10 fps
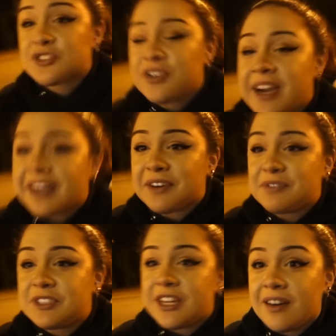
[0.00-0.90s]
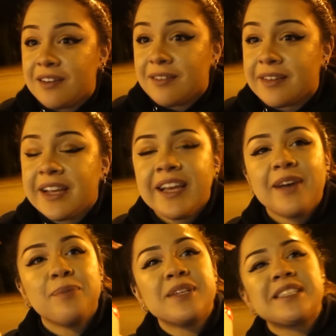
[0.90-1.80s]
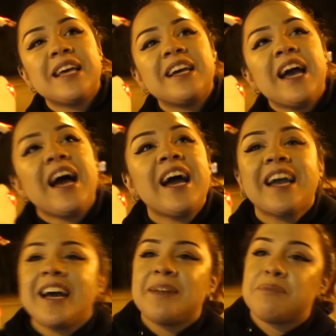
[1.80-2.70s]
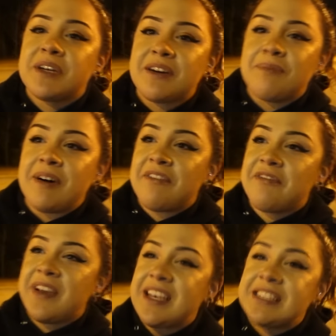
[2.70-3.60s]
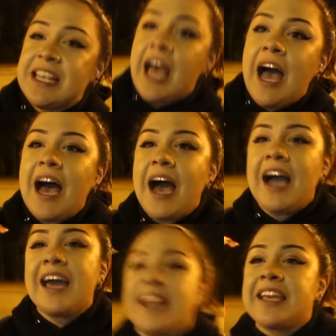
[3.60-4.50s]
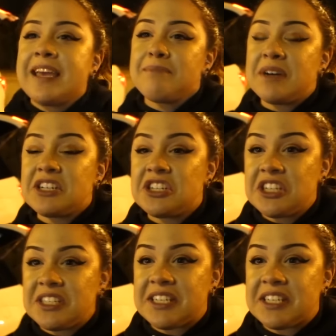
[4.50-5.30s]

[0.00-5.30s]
crack of dawn and was like, I gotta put on my face. I gotta get my shit